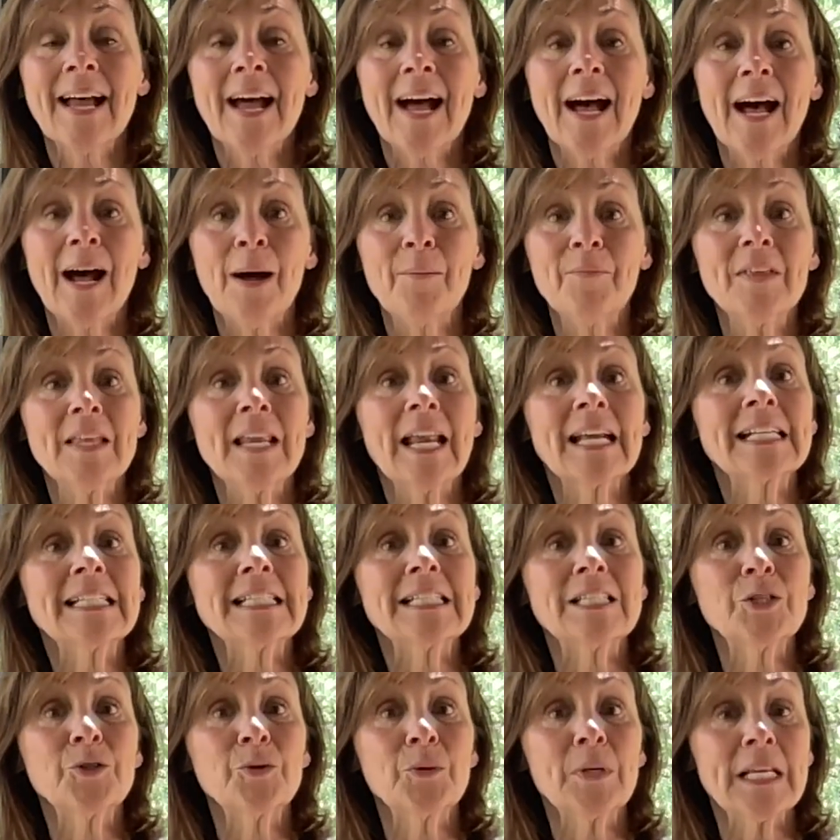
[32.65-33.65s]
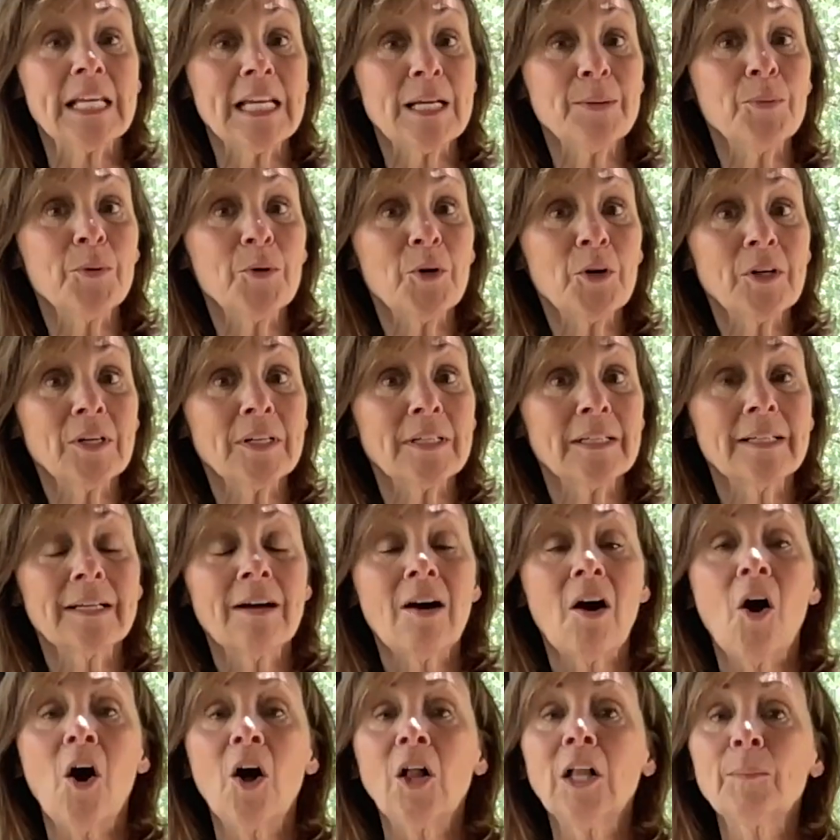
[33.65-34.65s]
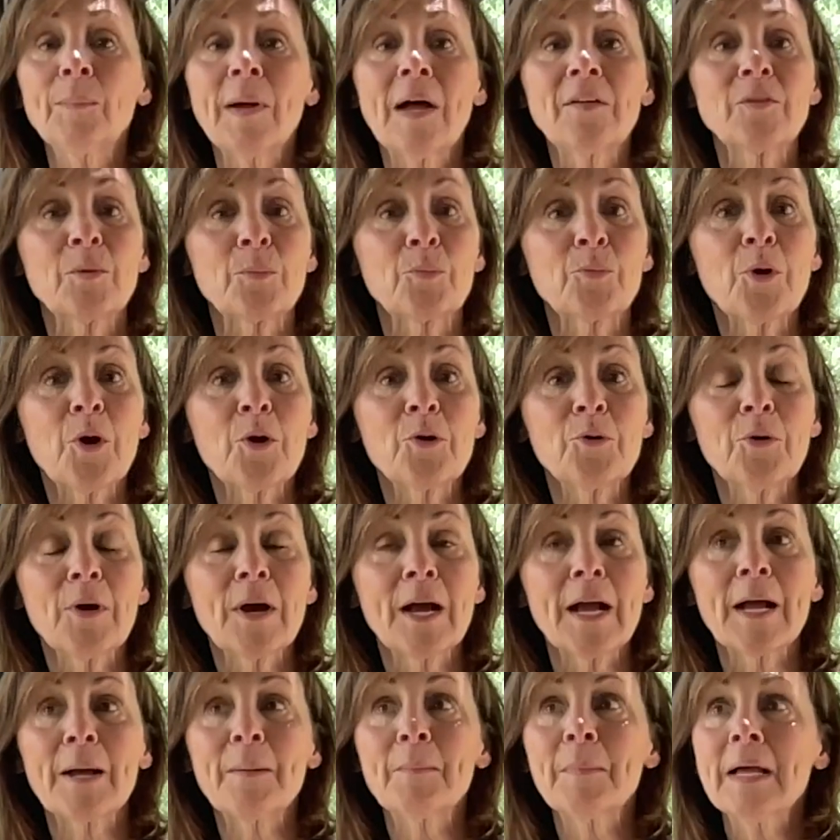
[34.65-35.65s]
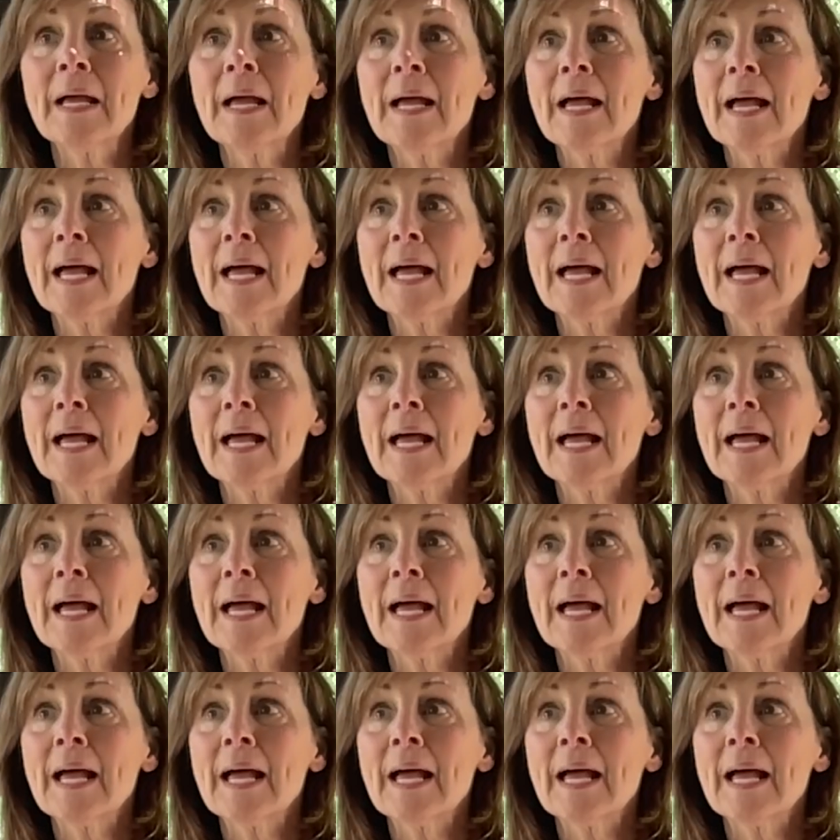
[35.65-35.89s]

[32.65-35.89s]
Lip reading: Then I can send you an ebook all about the program